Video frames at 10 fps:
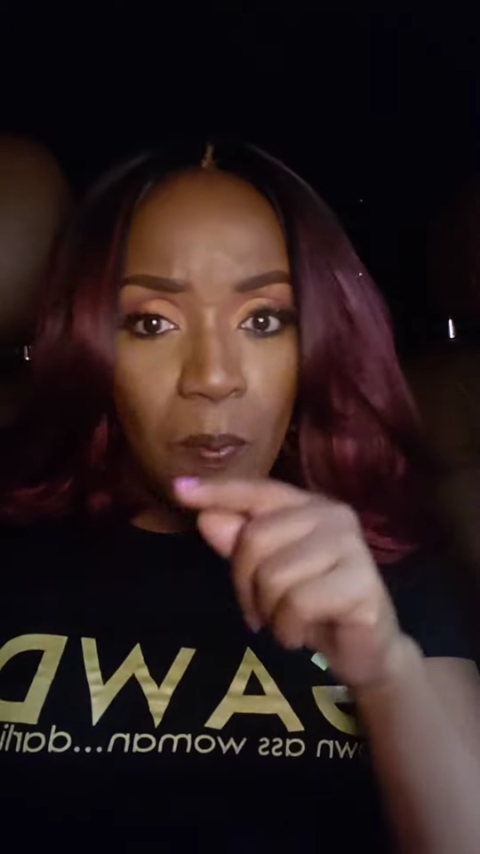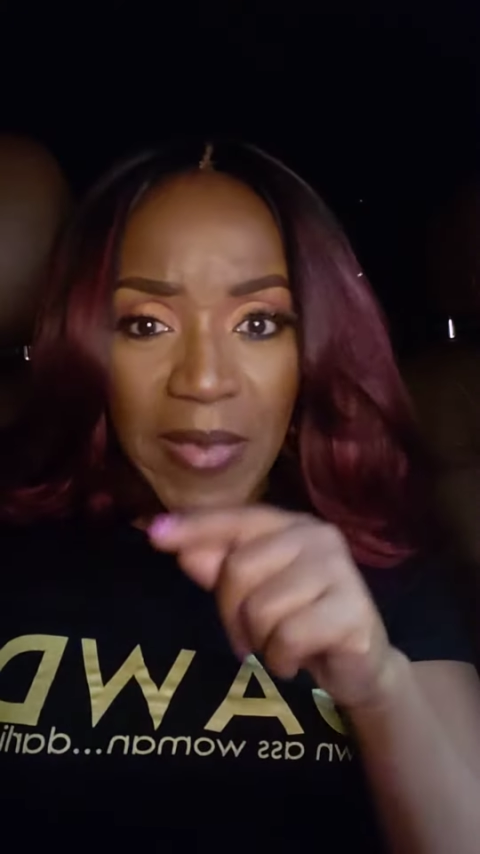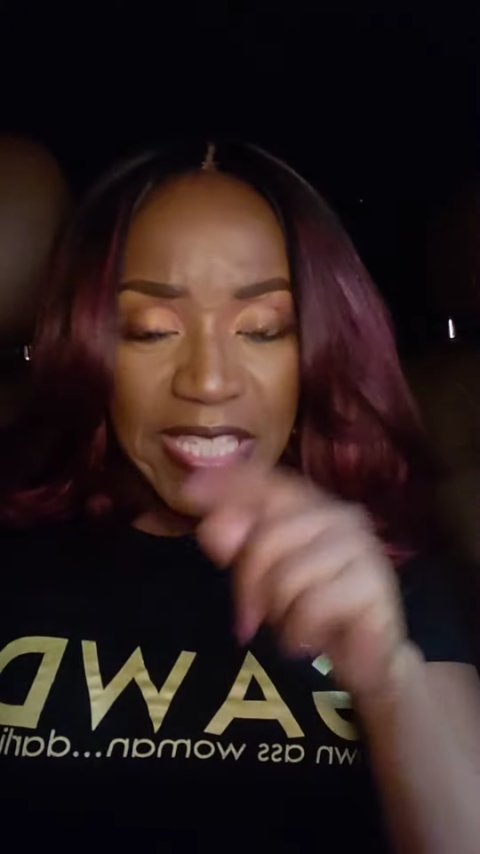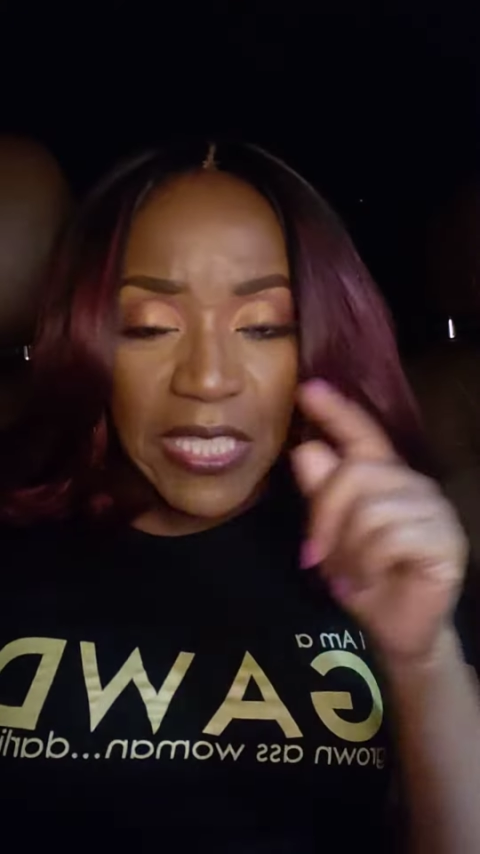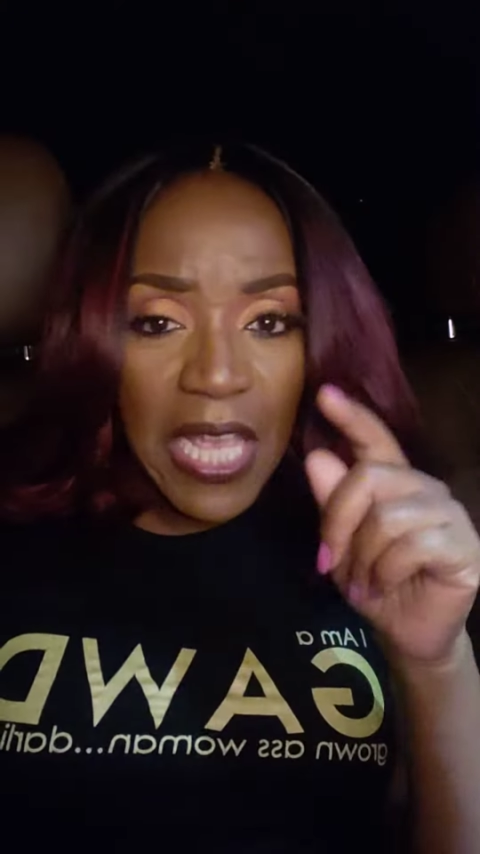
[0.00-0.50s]

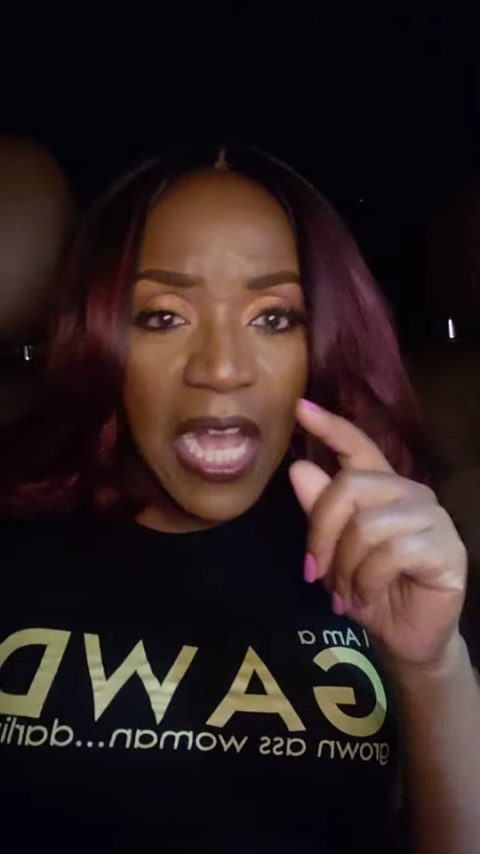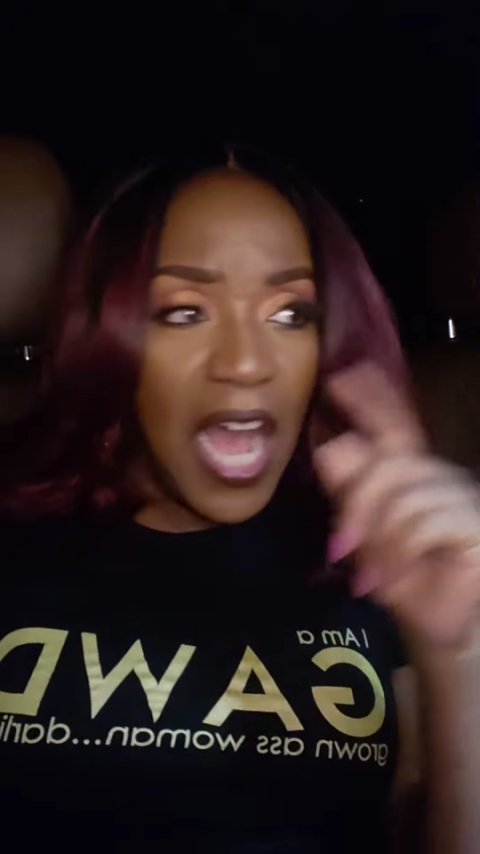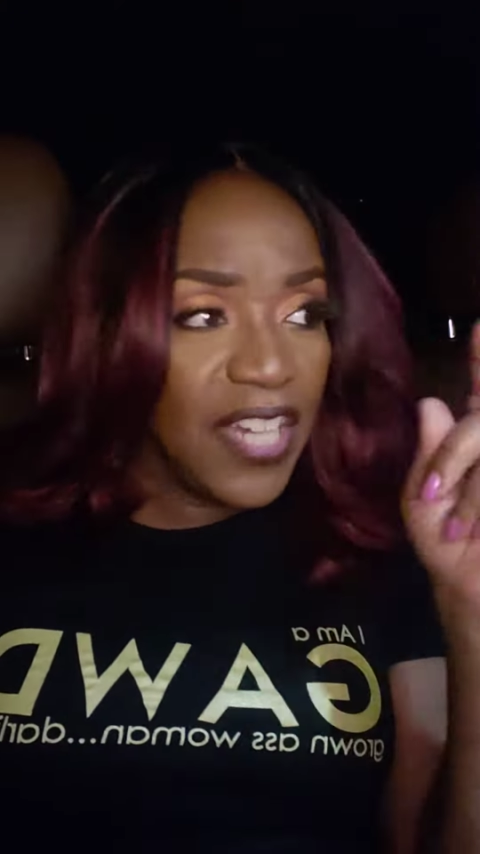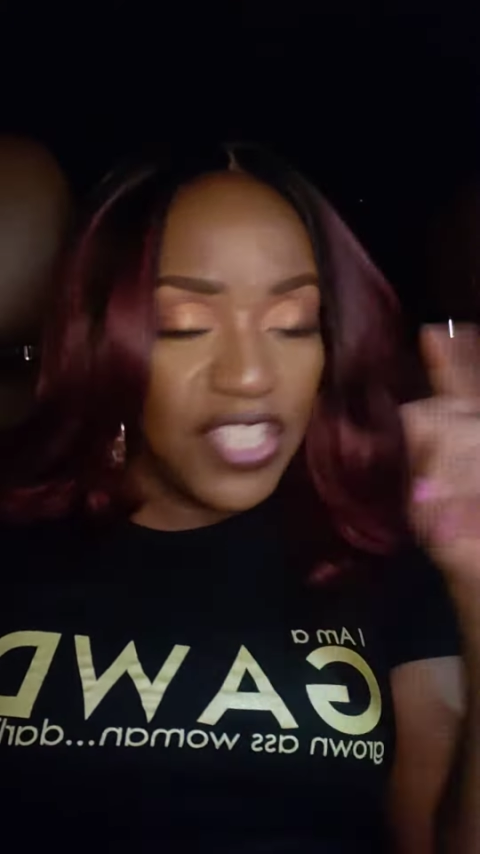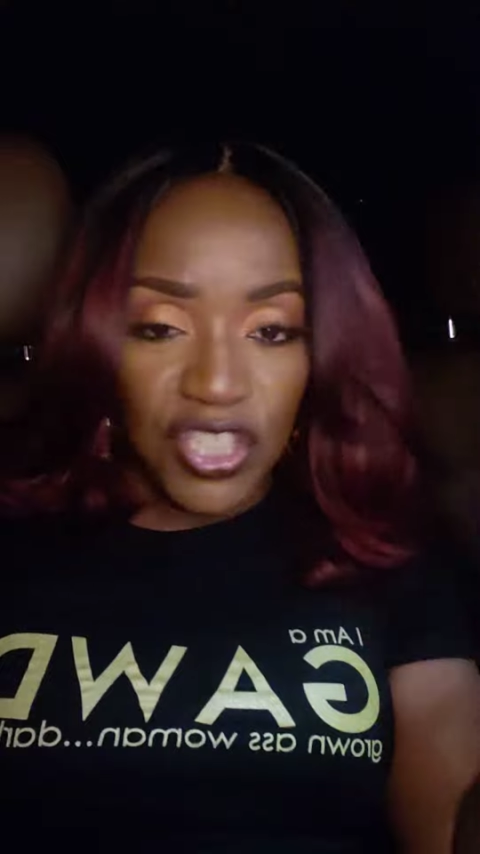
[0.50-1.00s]

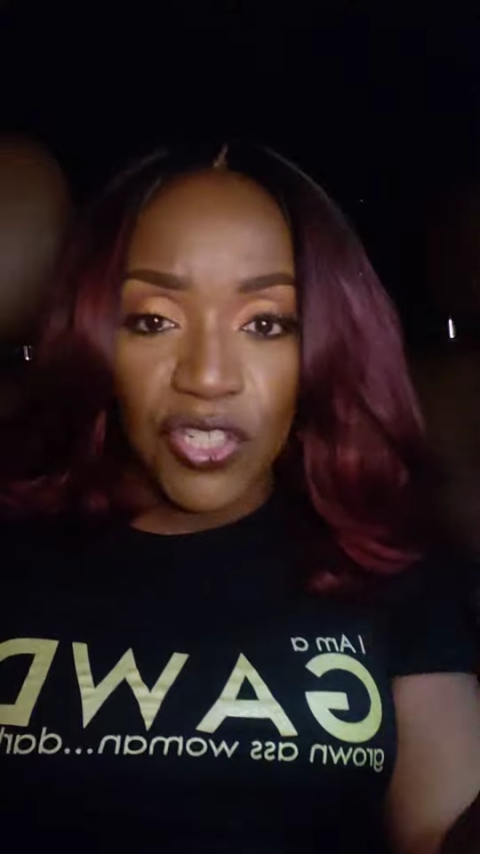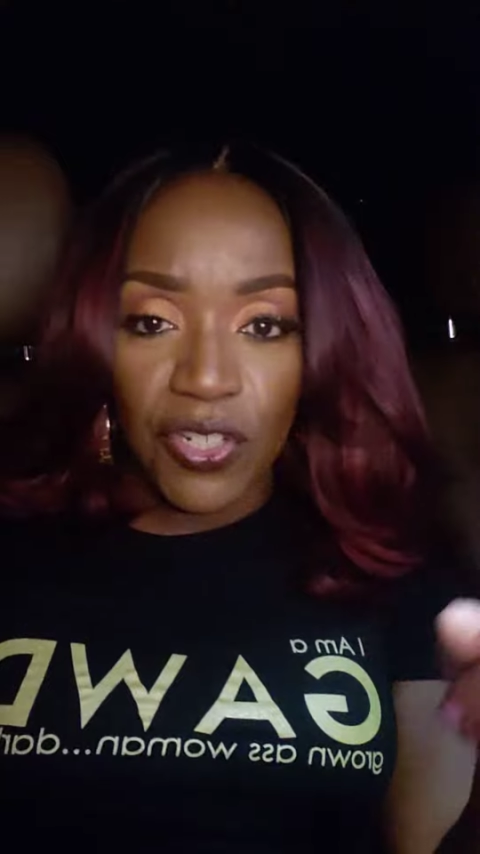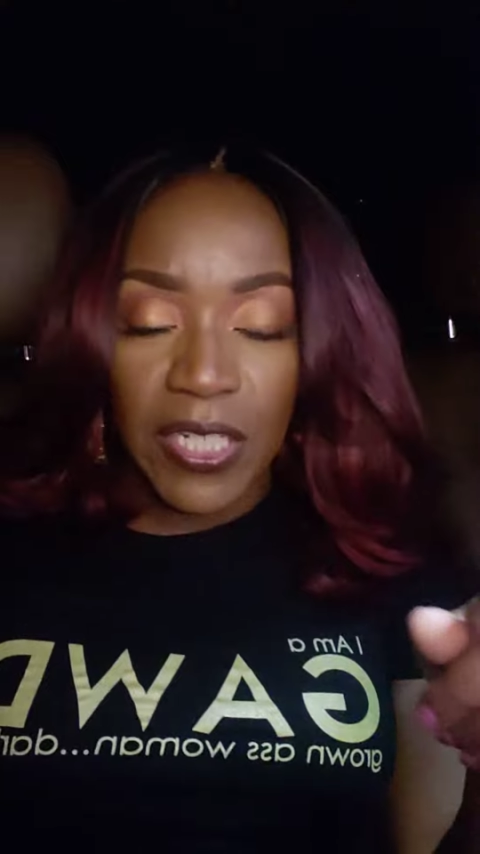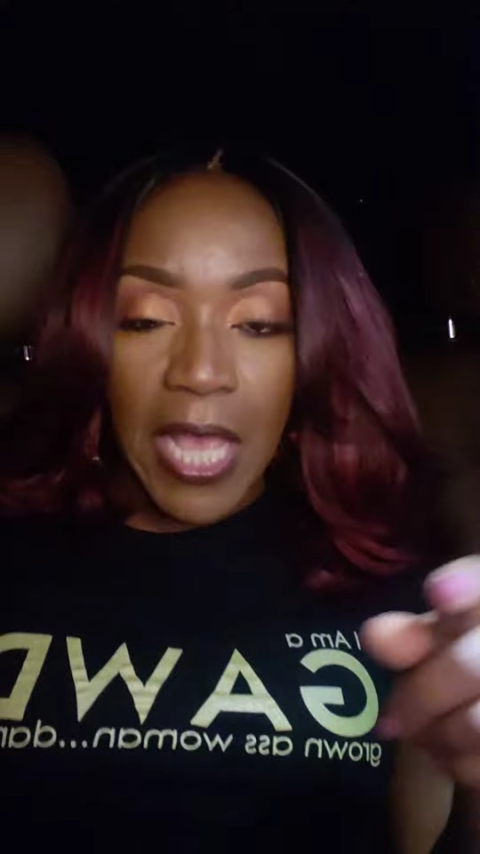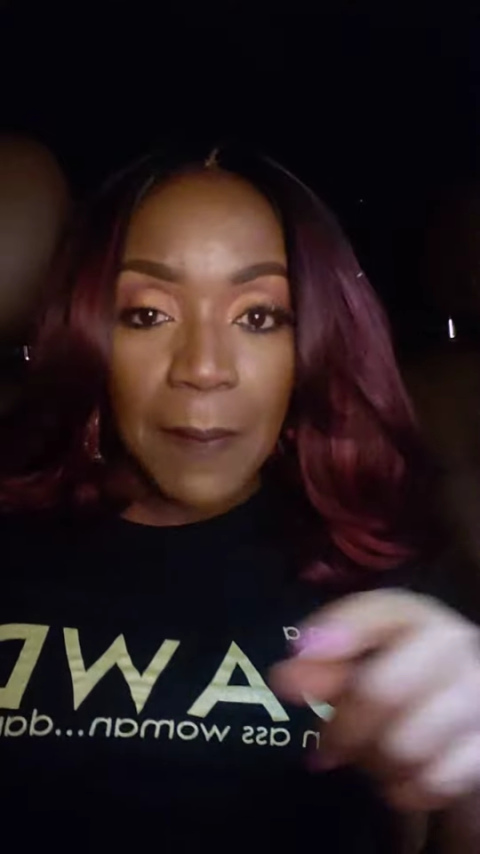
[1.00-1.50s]
misunderstood,